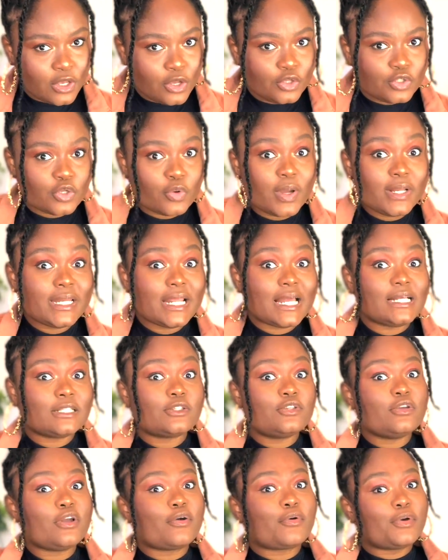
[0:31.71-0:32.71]
So when they ask
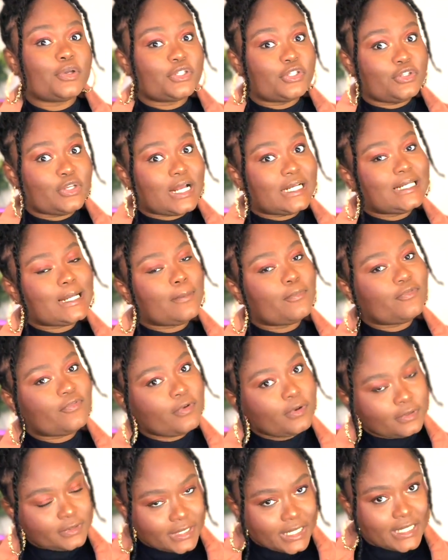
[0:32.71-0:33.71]
you a question, you are
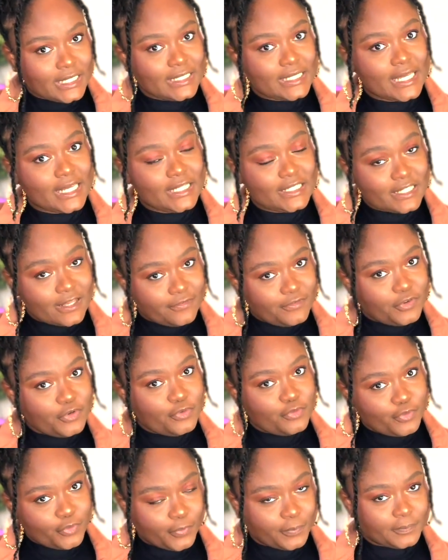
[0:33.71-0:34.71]
dumbfounded in the interview
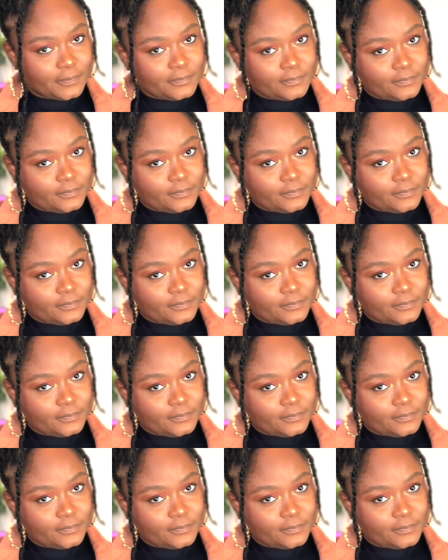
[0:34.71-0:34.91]
room.